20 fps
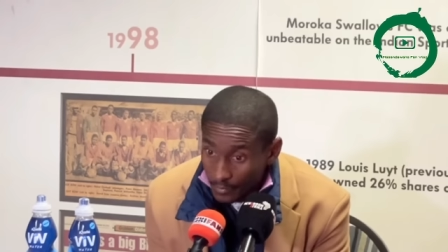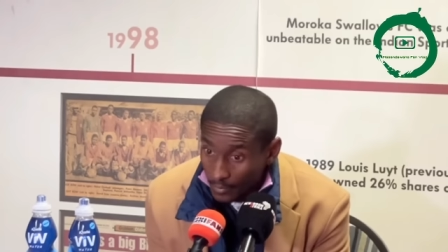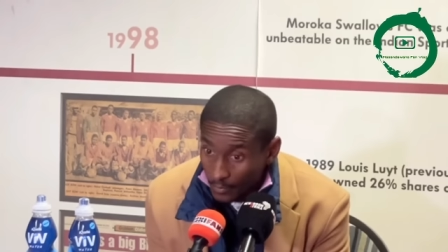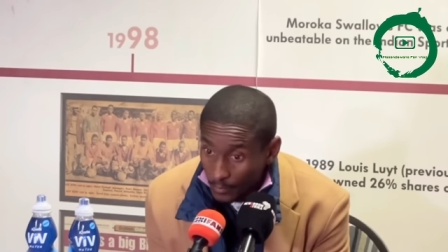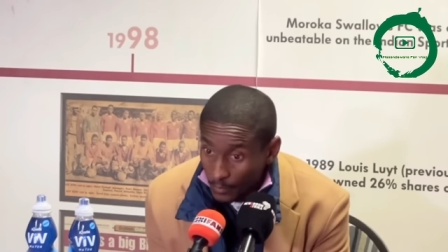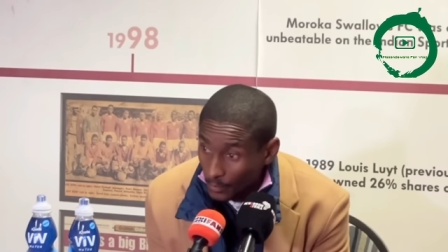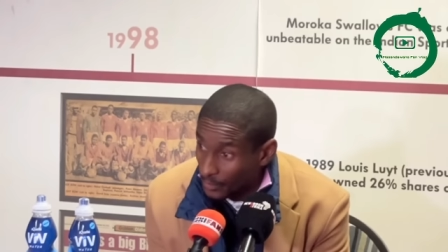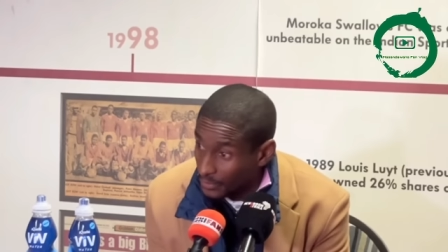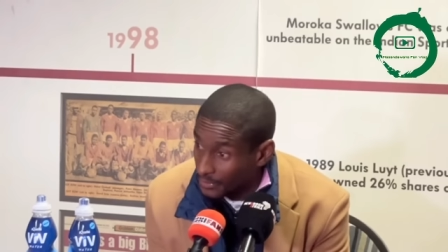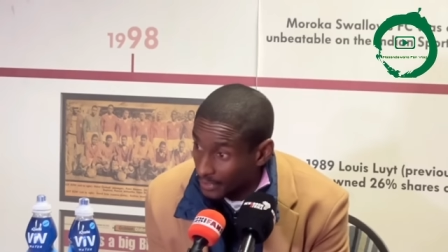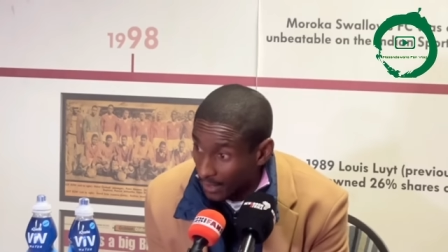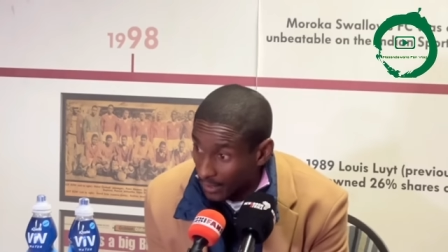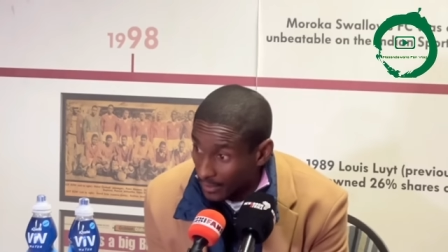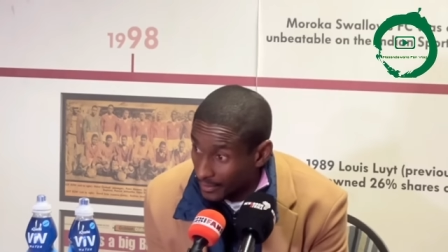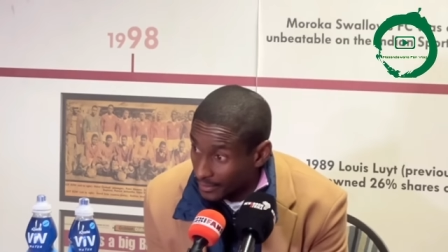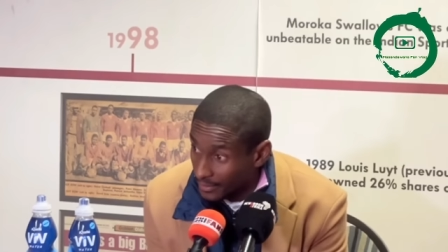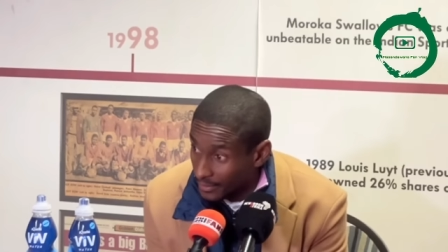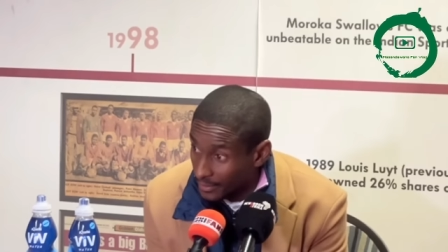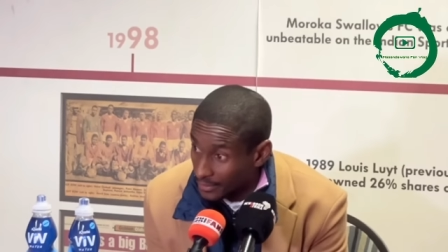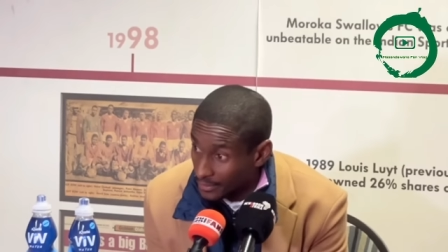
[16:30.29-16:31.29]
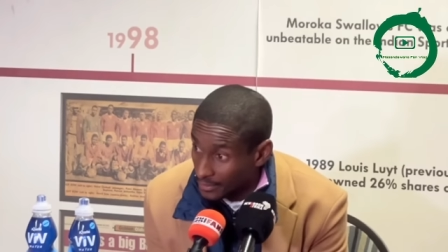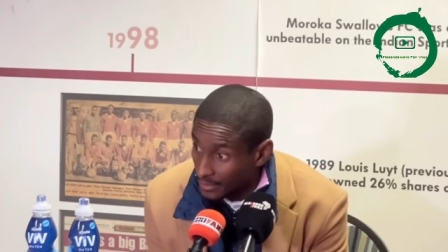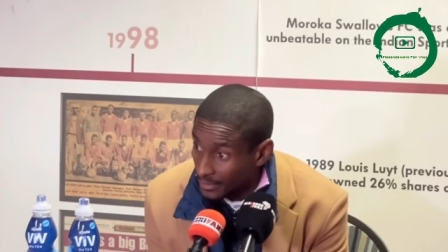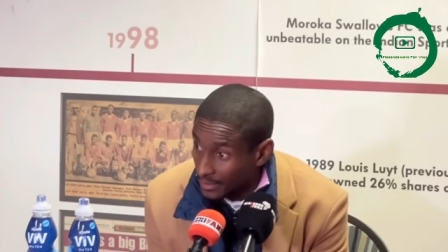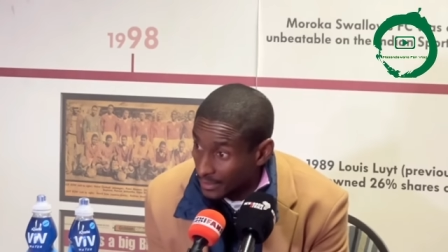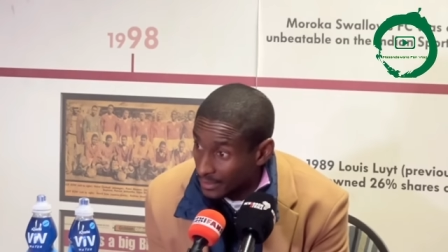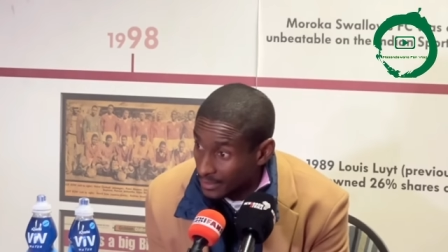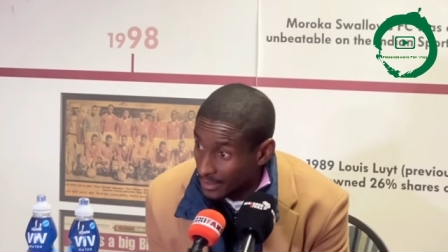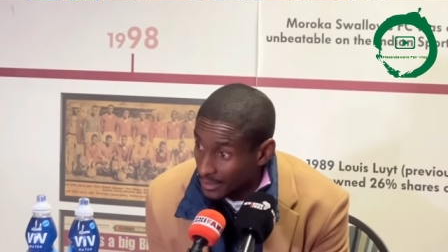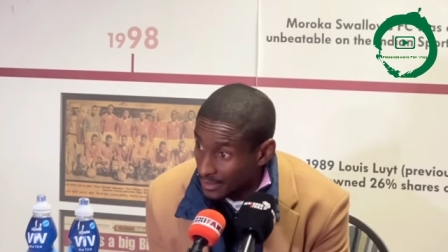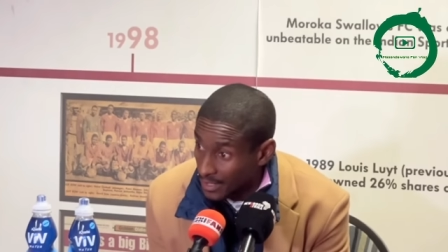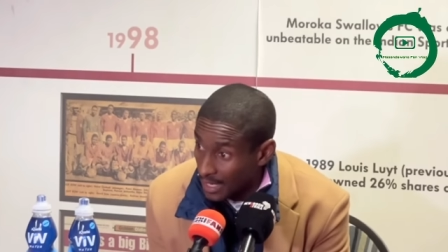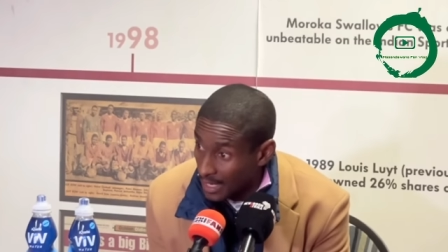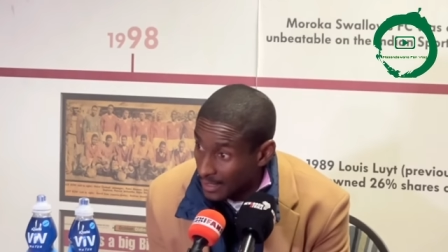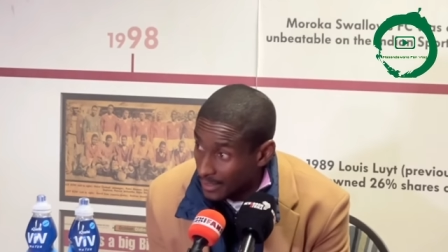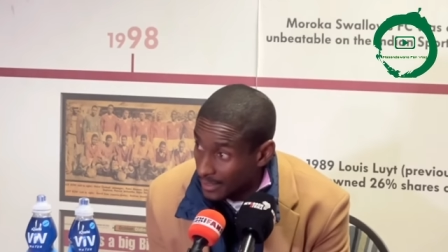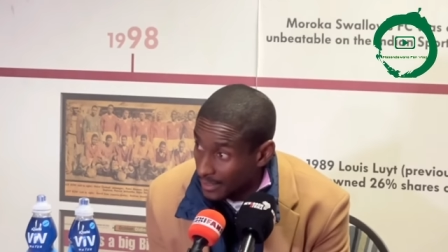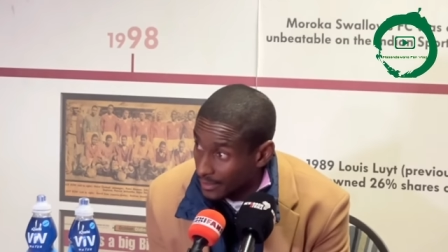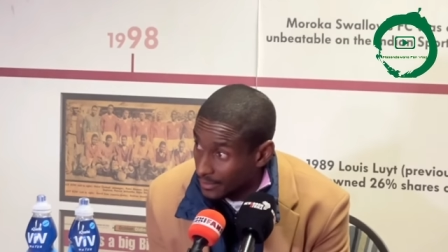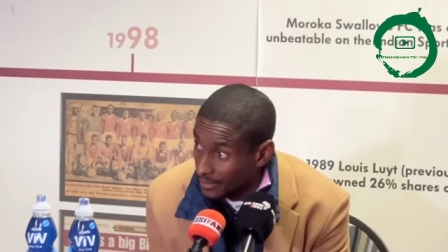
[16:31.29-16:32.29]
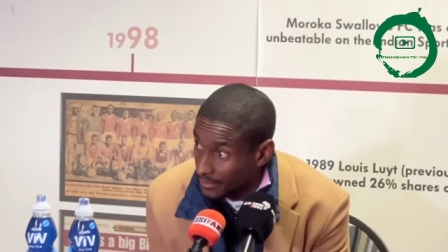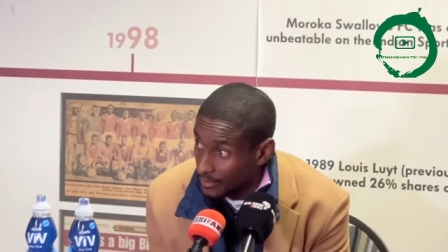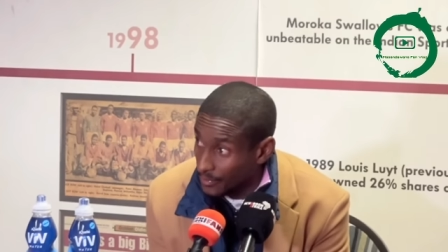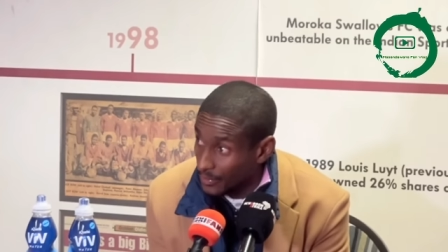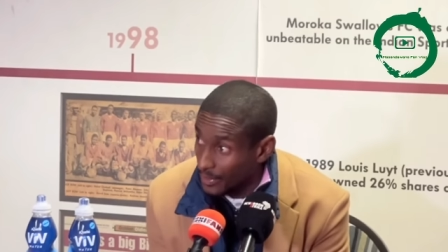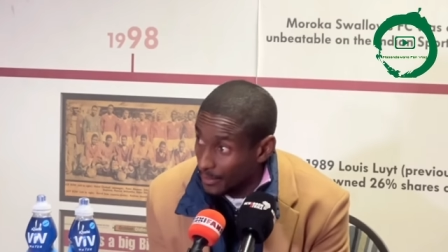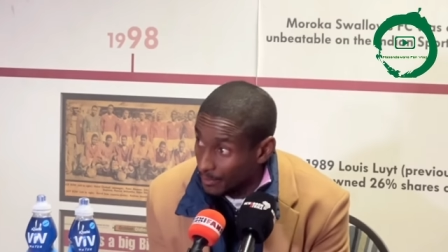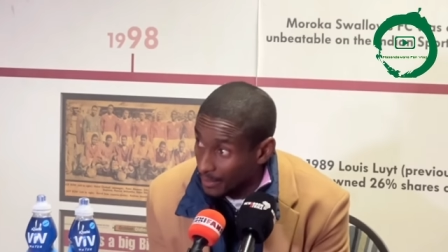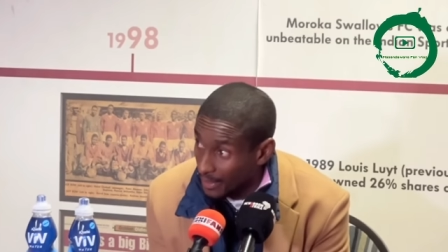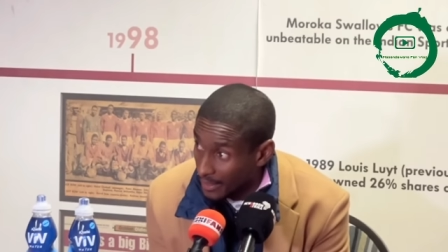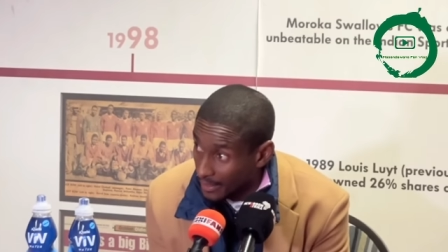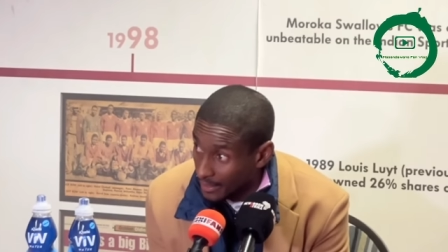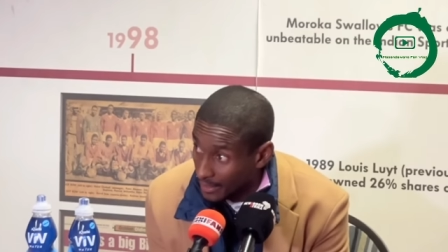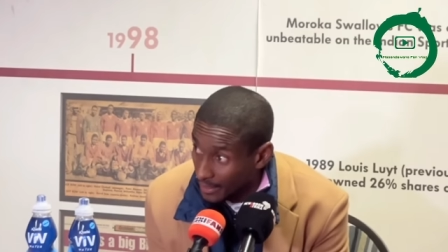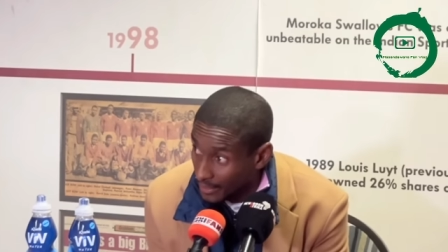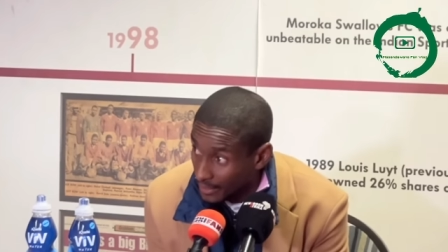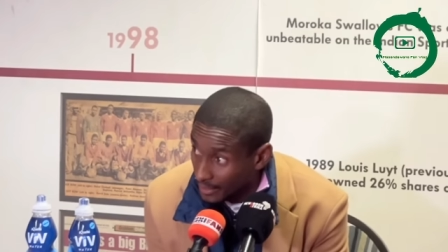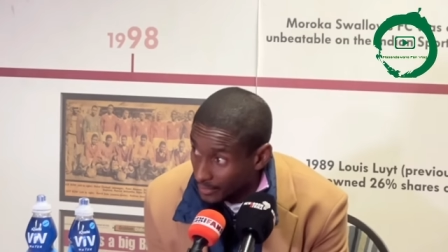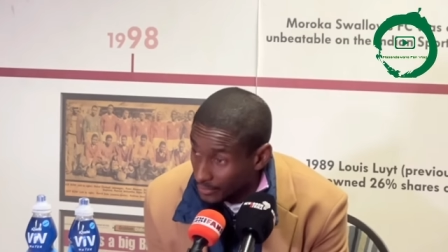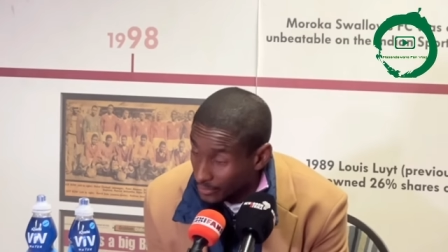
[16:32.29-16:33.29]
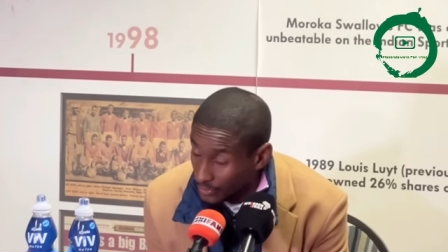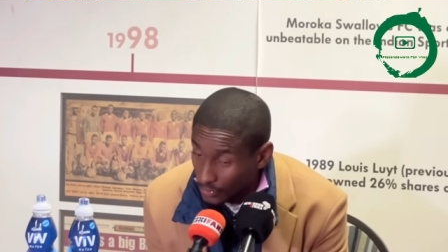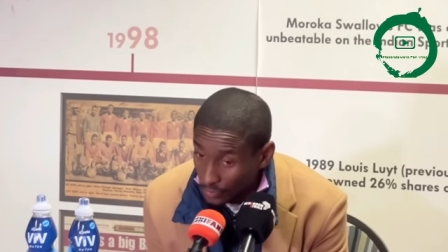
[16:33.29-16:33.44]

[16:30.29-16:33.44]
we were training yesterday it's a sunday we are playing again